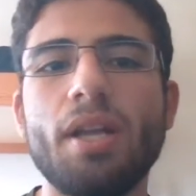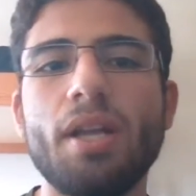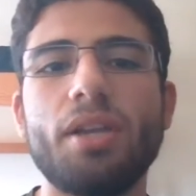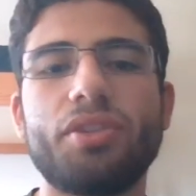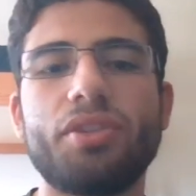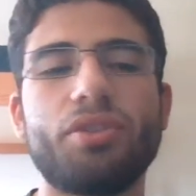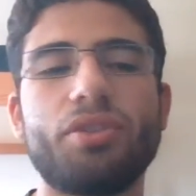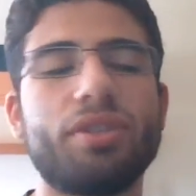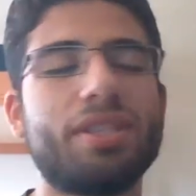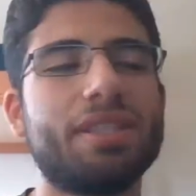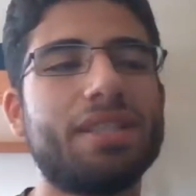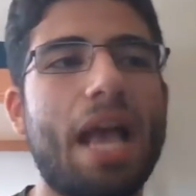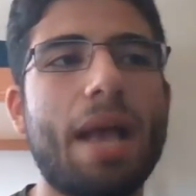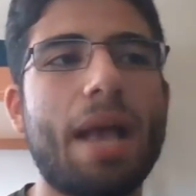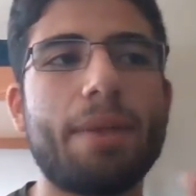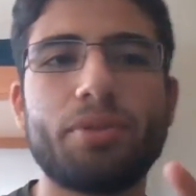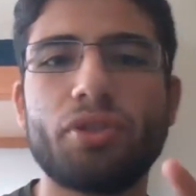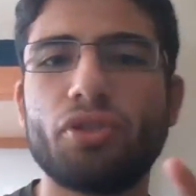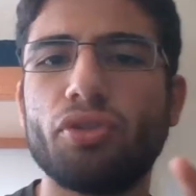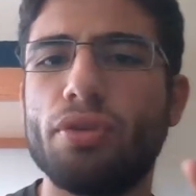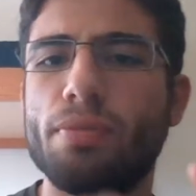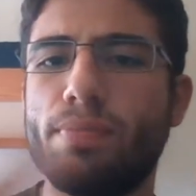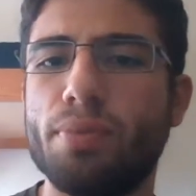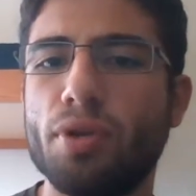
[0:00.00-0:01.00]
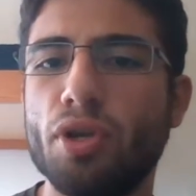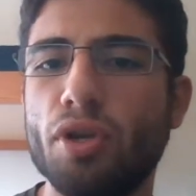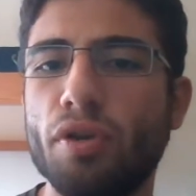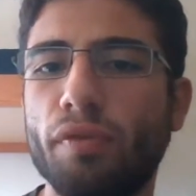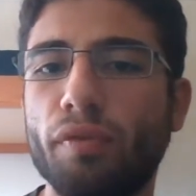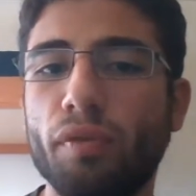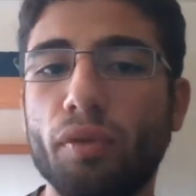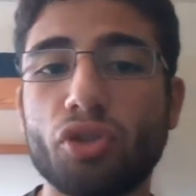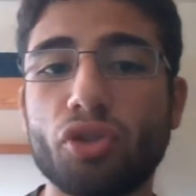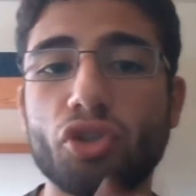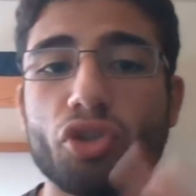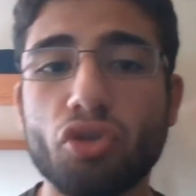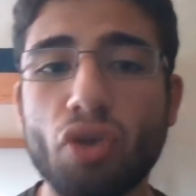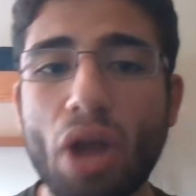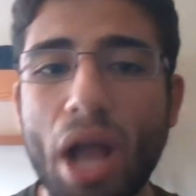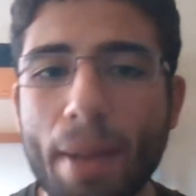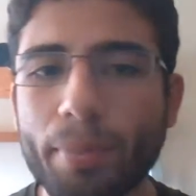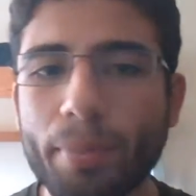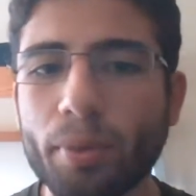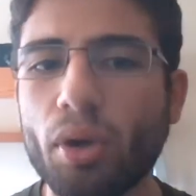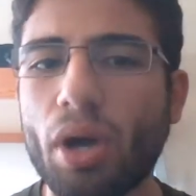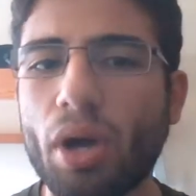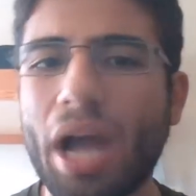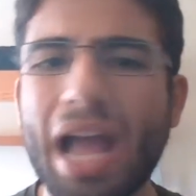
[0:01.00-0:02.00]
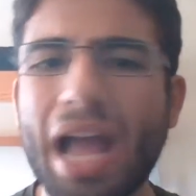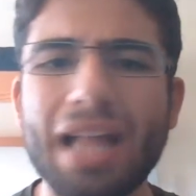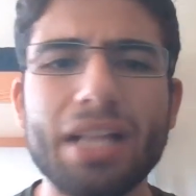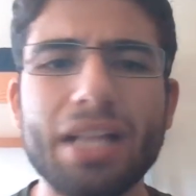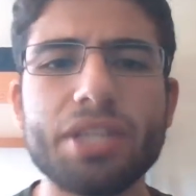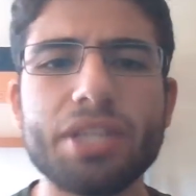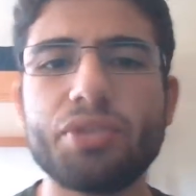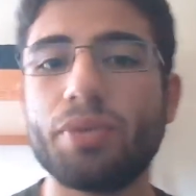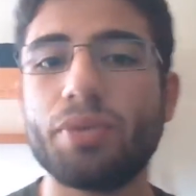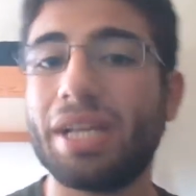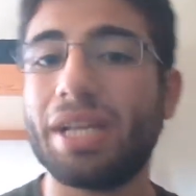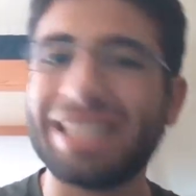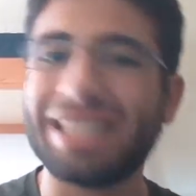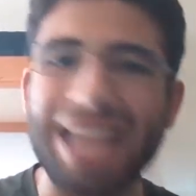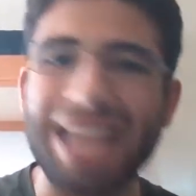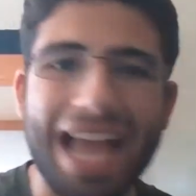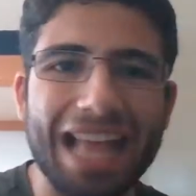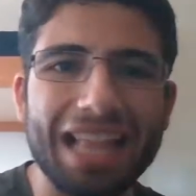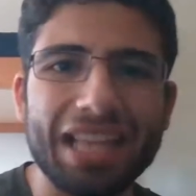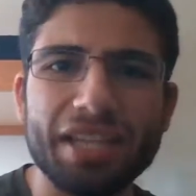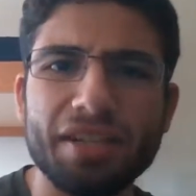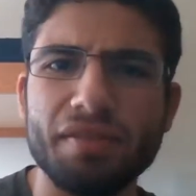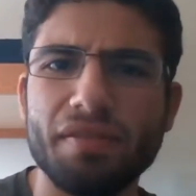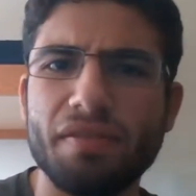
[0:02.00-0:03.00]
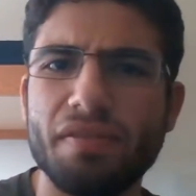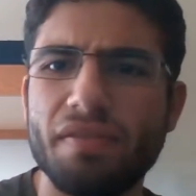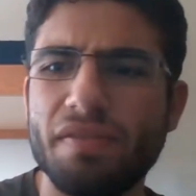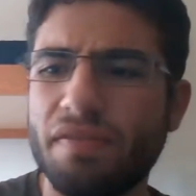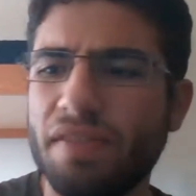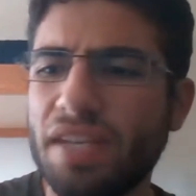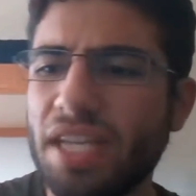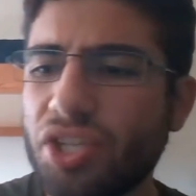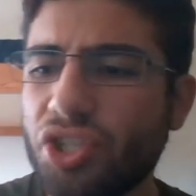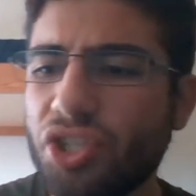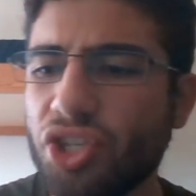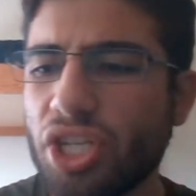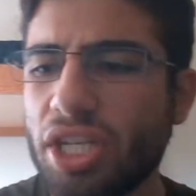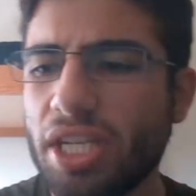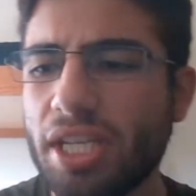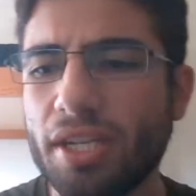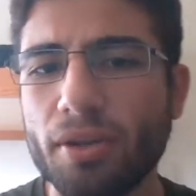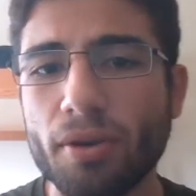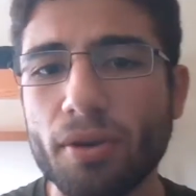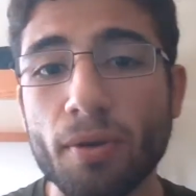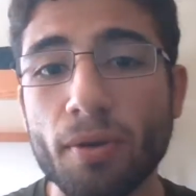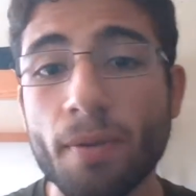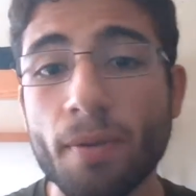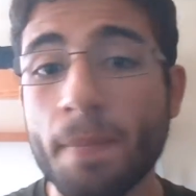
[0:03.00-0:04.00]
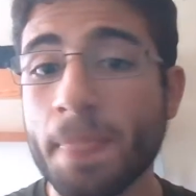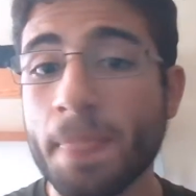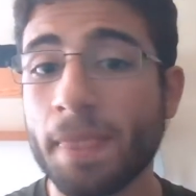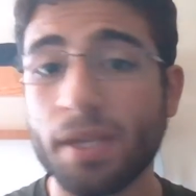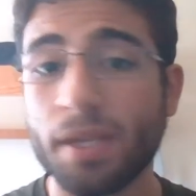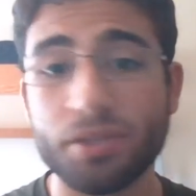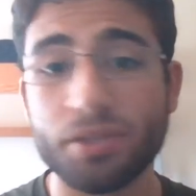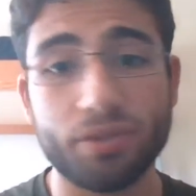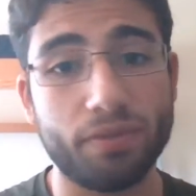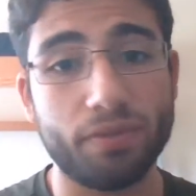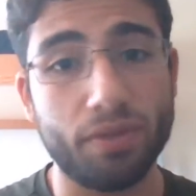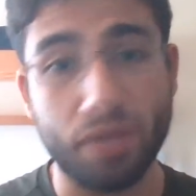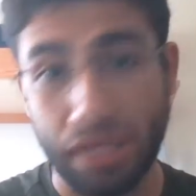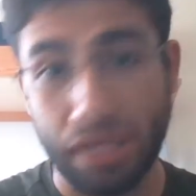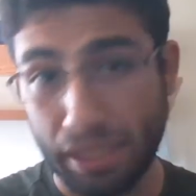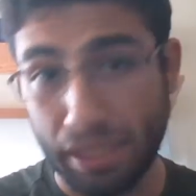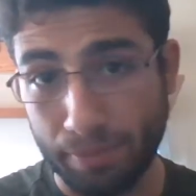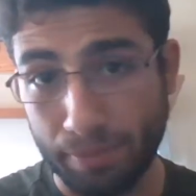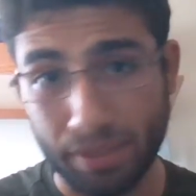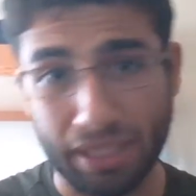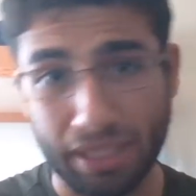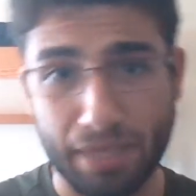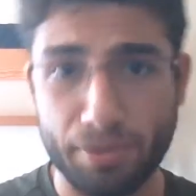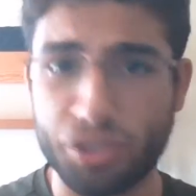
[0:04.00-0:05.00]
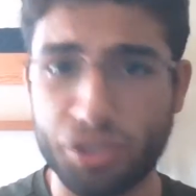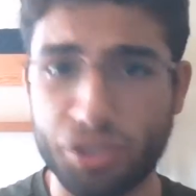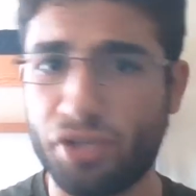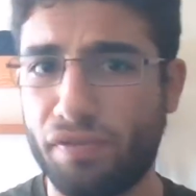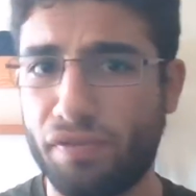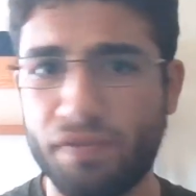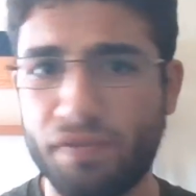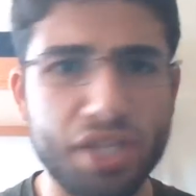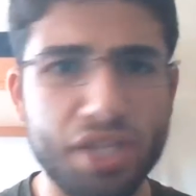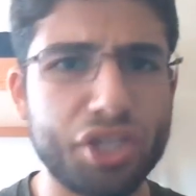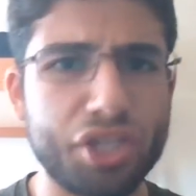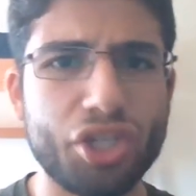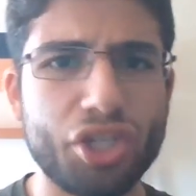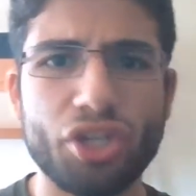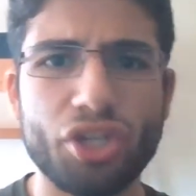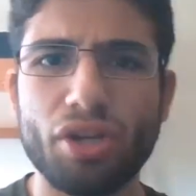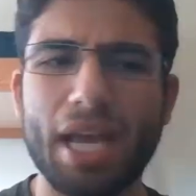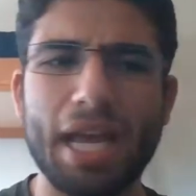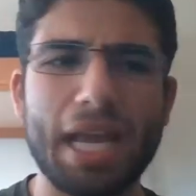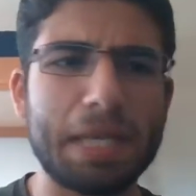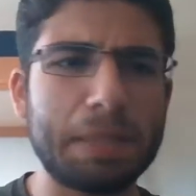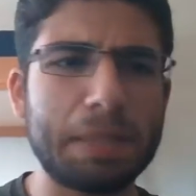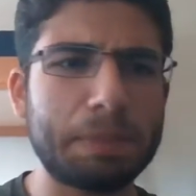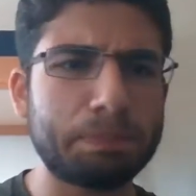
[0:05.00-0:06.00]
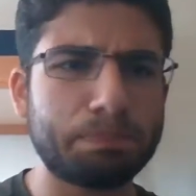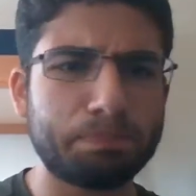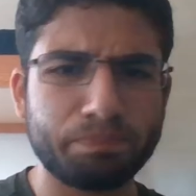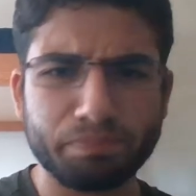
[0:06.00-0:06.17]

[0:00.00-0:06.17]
So this is absolutely beautiful. Tropical islands. We got the island of Fiji here. So if you think about the image of Fiji in your head,